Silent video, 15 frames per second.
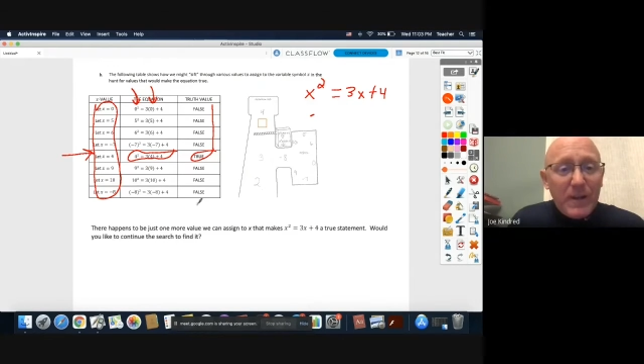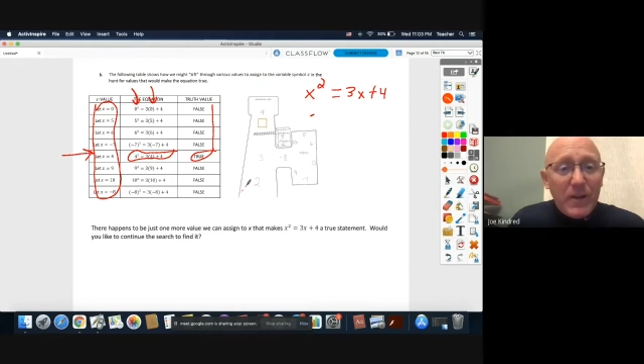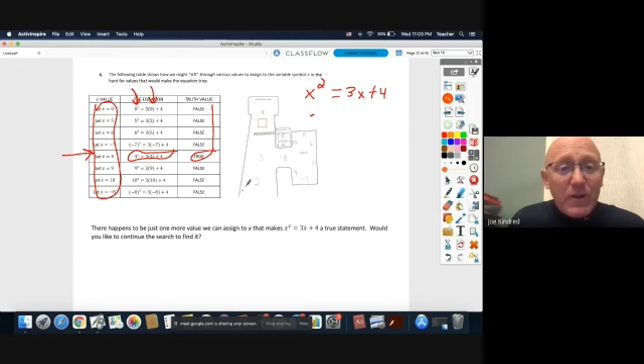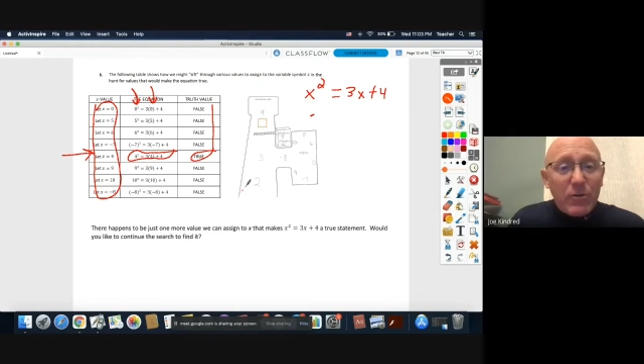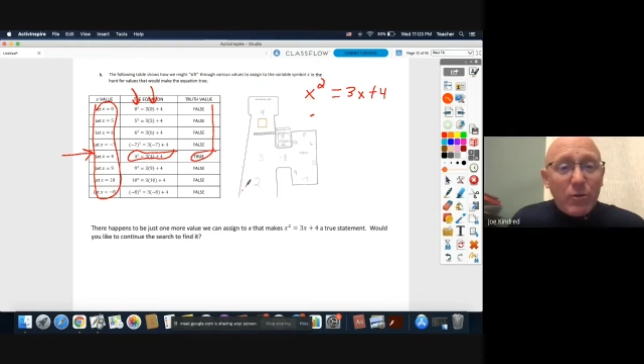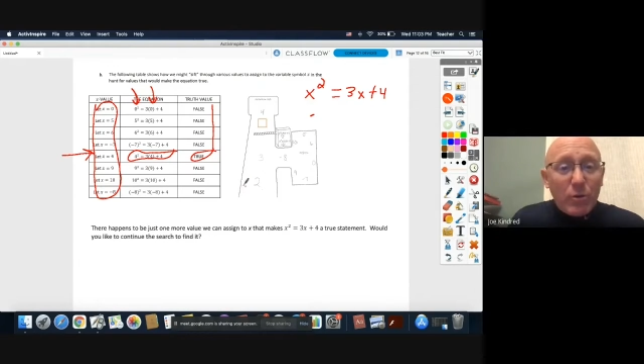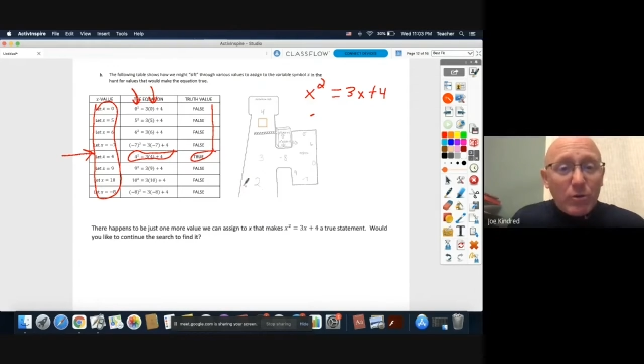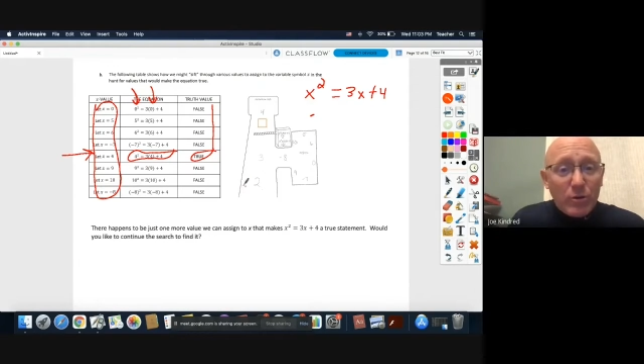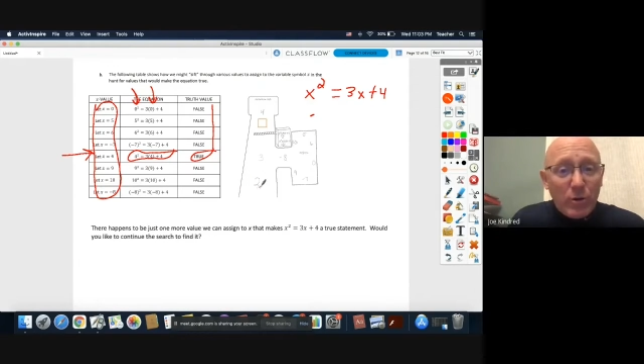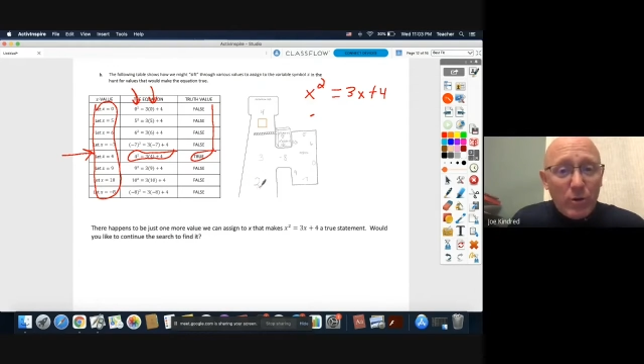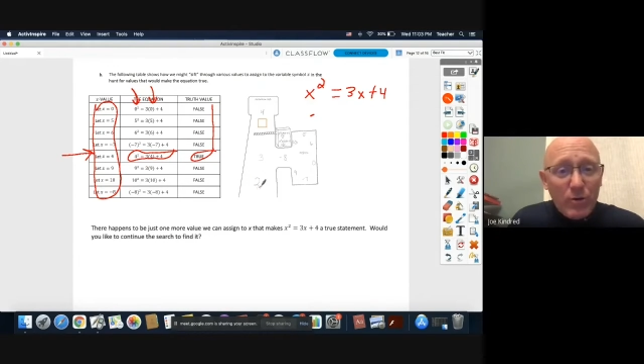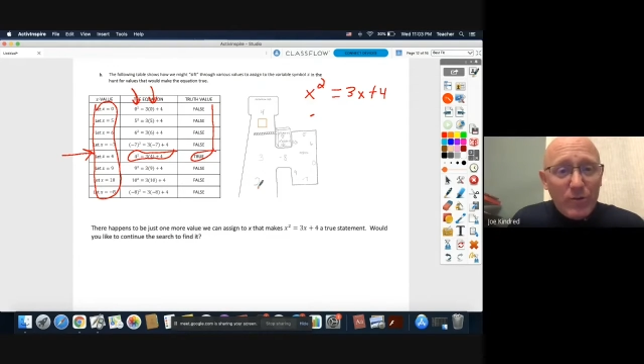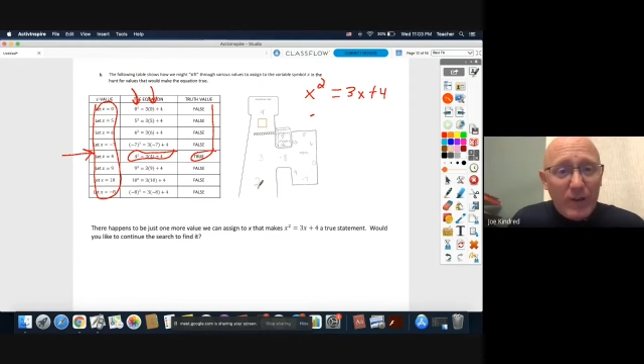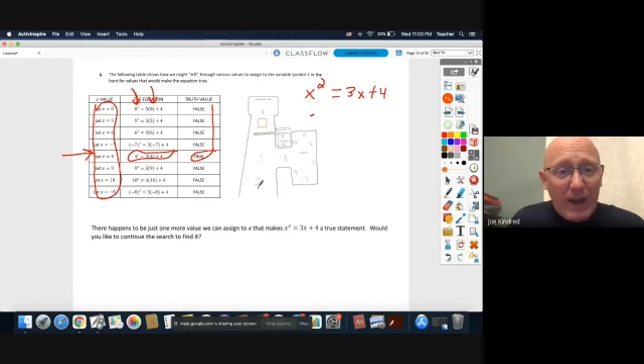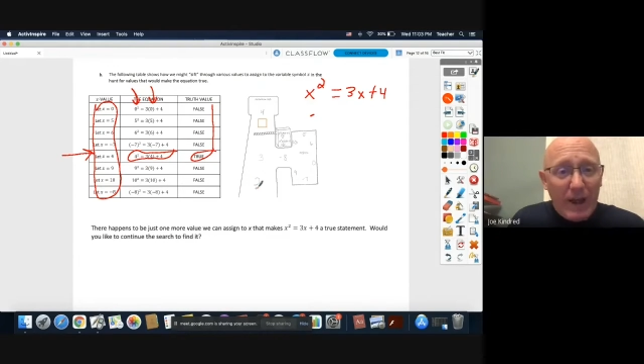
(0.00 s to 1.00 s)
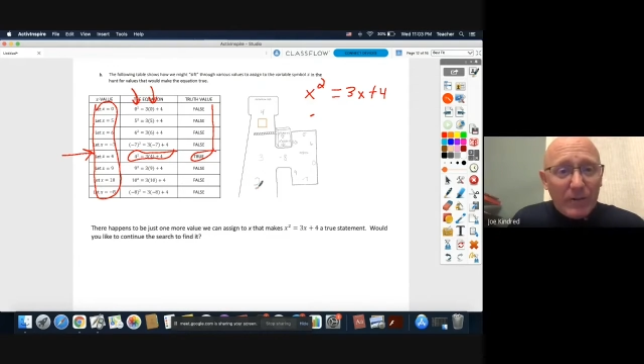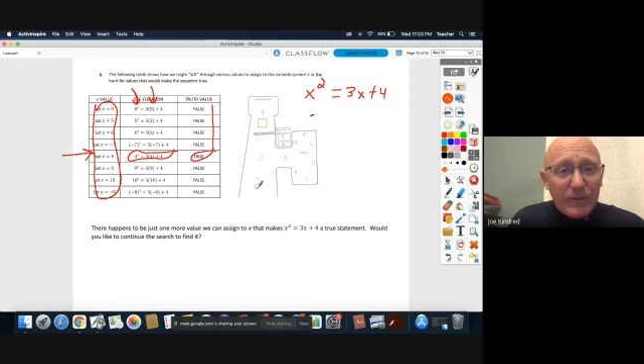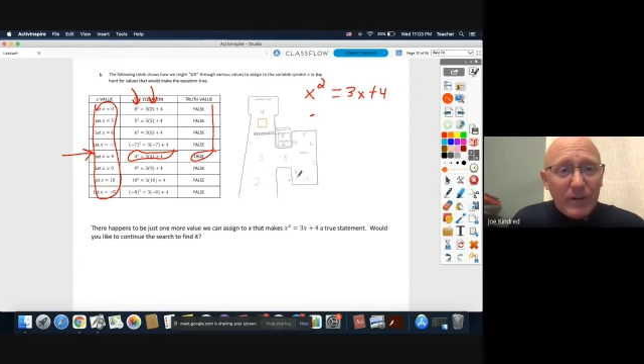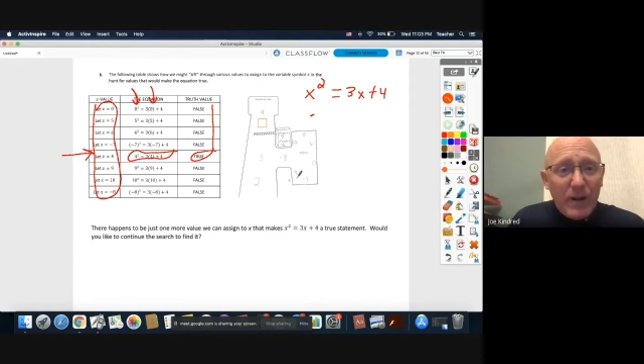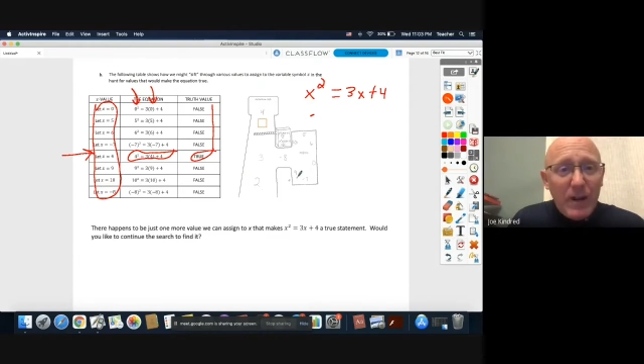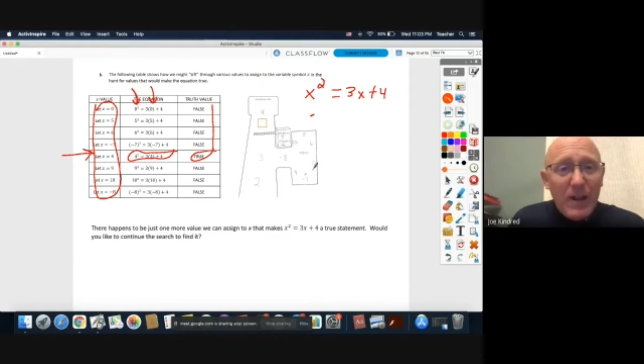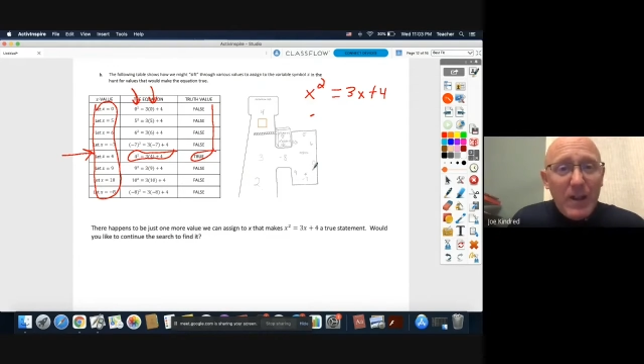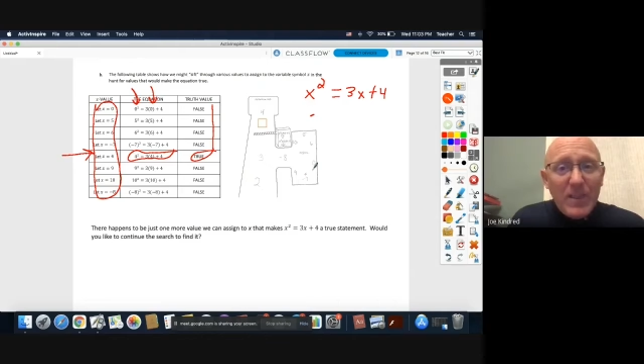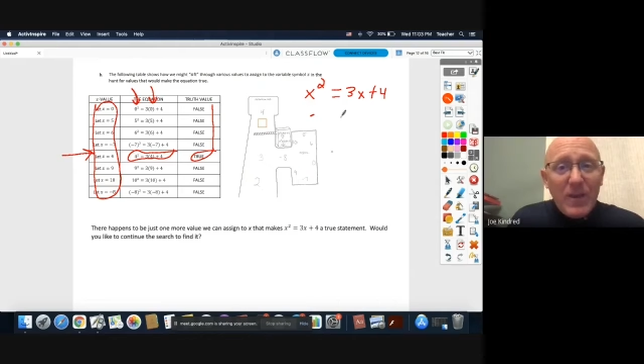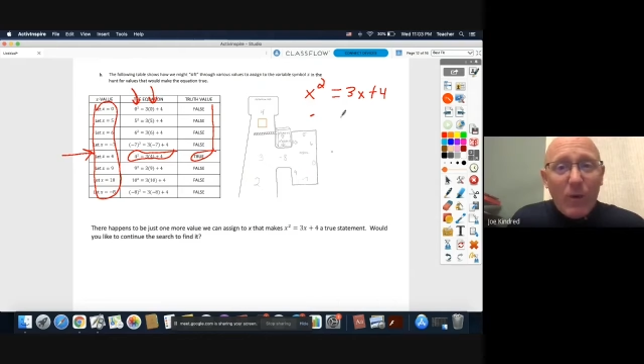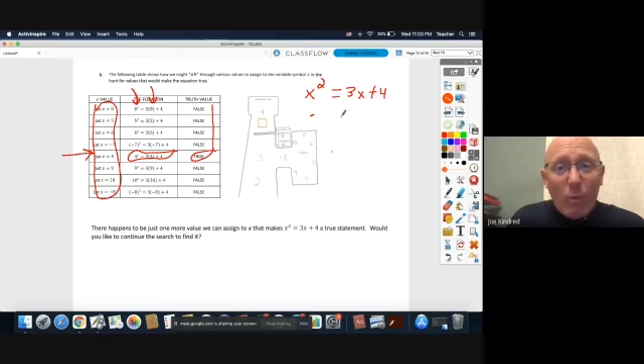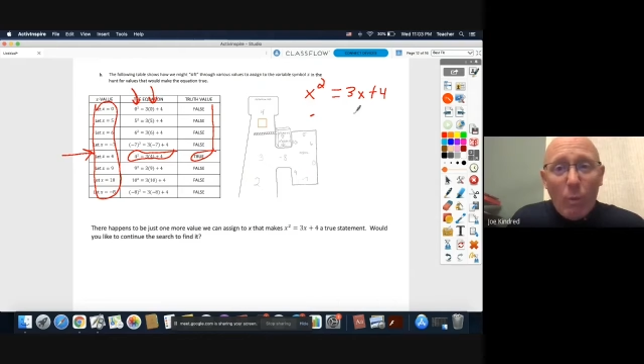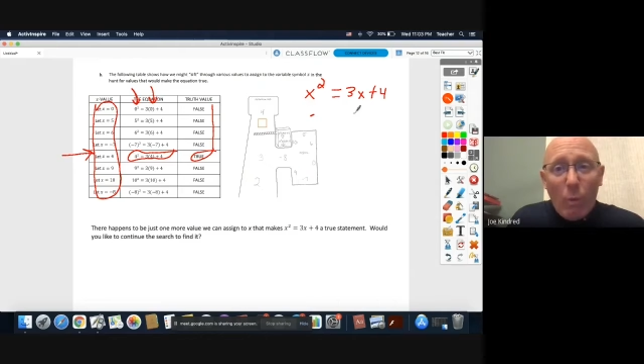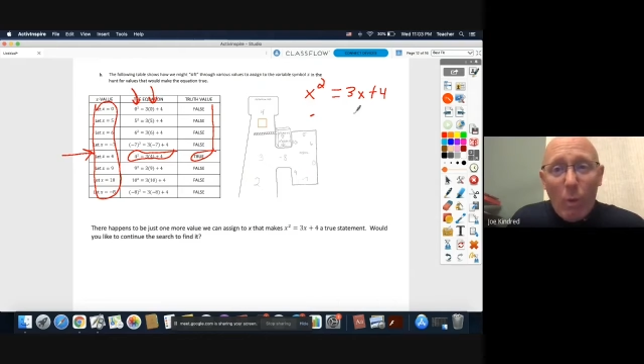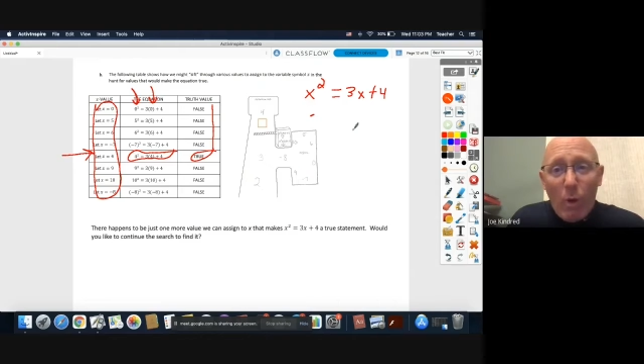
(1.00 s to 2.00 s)
So it turns out that
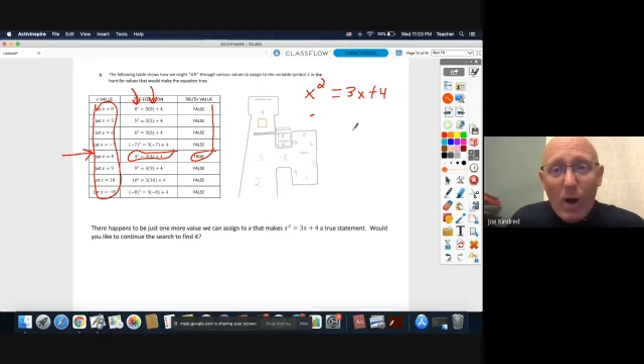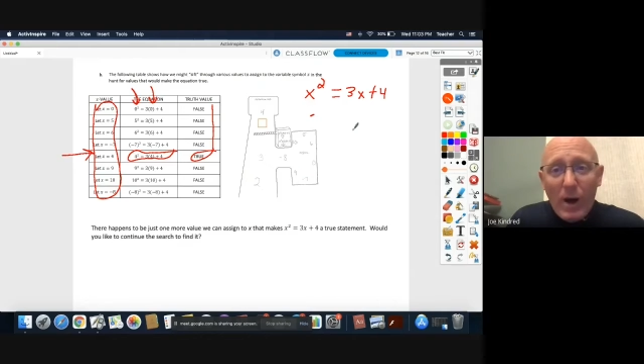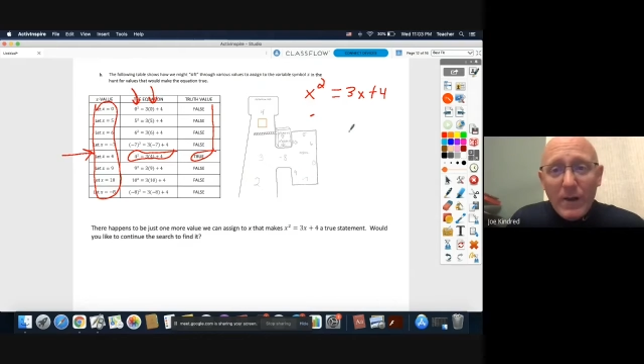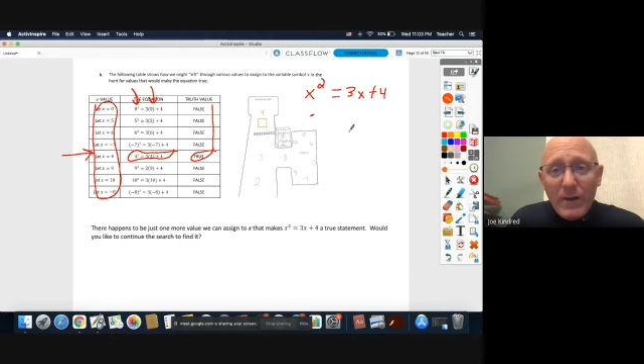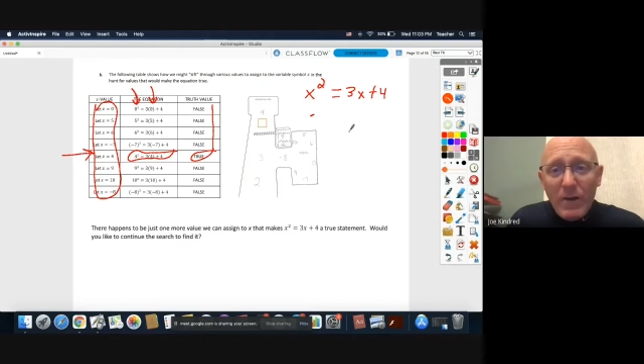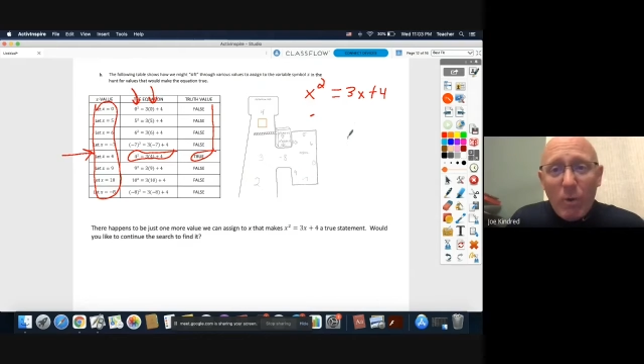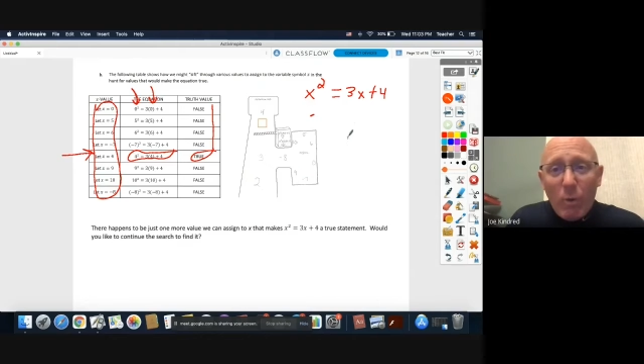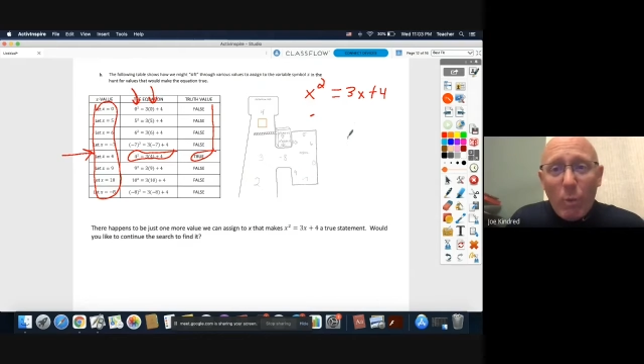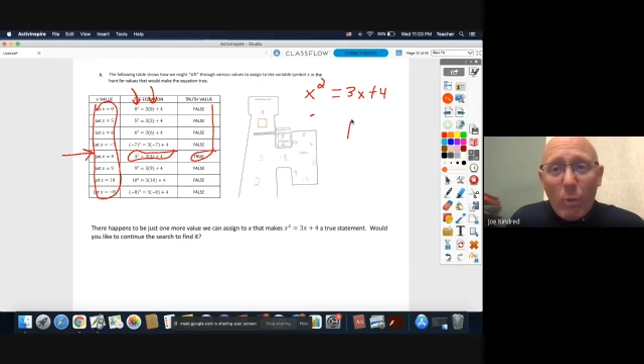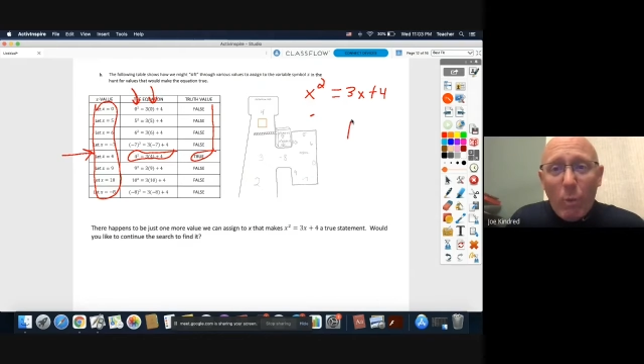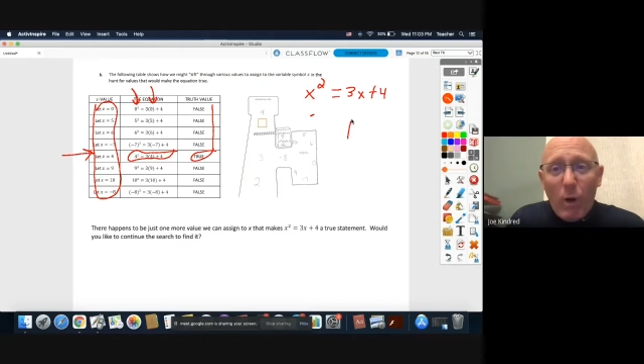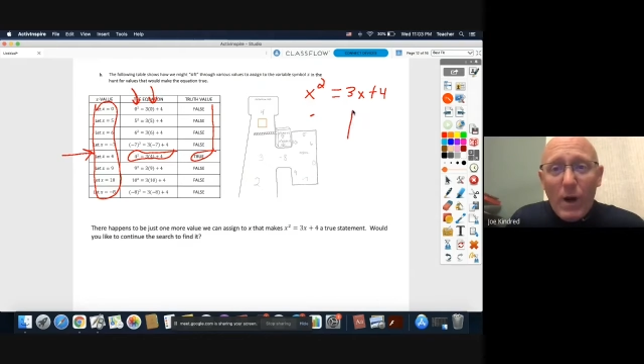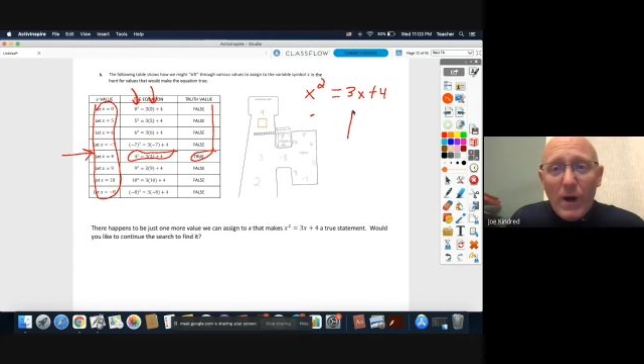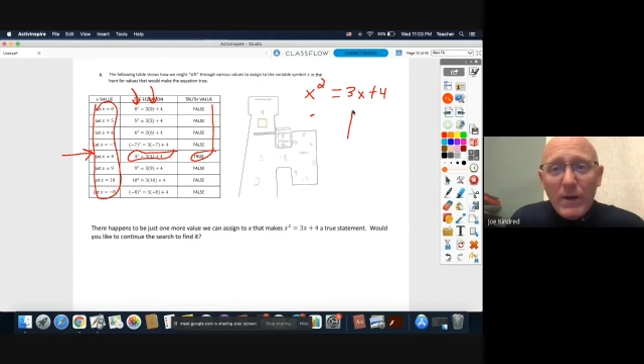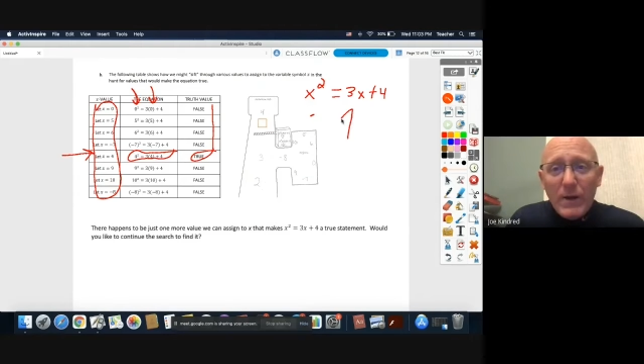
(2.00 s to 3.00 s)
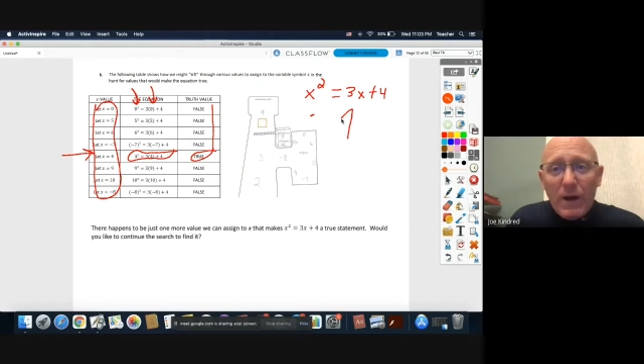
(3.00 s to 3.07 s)
one